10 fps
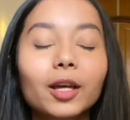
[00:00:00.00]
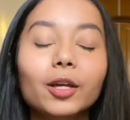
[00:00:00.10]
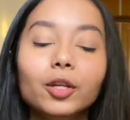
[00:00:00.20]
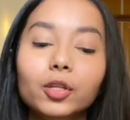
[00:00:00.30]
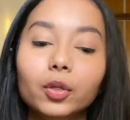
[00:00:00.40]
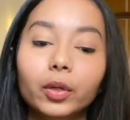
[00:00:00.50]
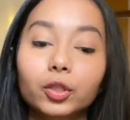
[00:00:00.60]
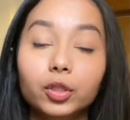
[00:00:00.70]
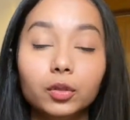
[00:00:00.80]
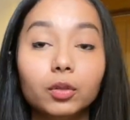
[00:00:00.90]
So
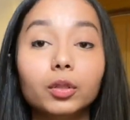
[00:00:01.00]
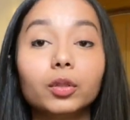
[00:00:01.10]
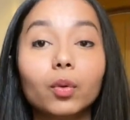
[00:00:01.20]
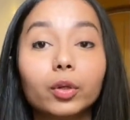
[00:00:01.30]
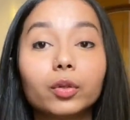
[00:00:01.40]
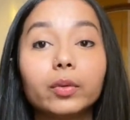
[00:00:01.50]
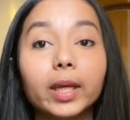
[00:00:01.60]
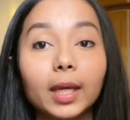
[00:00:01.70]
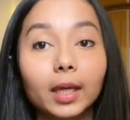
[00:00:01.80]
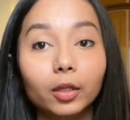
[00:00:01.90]
it's just good to go to
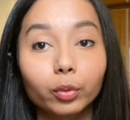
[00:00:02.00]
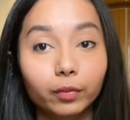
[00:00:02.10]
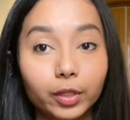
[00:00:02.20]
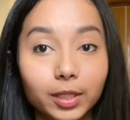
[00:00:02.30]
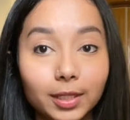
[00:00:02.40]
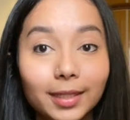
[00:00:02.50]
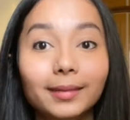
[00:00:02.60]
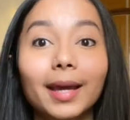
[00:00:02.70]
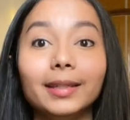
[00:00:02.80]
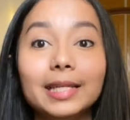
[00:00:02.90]
a university
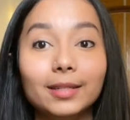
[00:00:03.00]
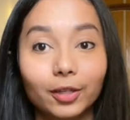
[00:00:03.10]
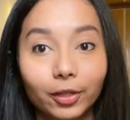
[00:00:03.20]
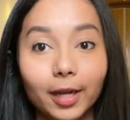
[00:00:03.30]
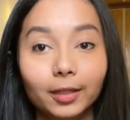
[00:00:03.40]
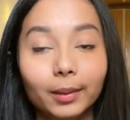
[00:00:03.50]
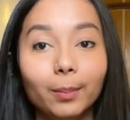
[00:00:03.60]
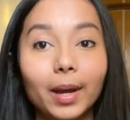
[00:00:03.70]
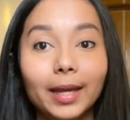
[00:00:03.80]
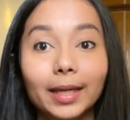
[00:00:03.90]
that is
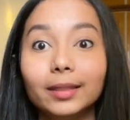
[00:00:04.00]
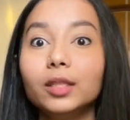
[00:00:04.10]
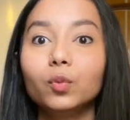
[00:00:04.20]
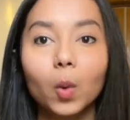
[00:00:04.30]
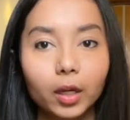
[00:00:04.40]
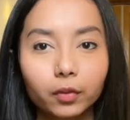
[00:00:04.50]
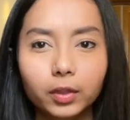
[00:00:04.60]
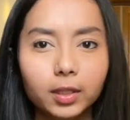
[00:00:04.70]
accredited by at least one of these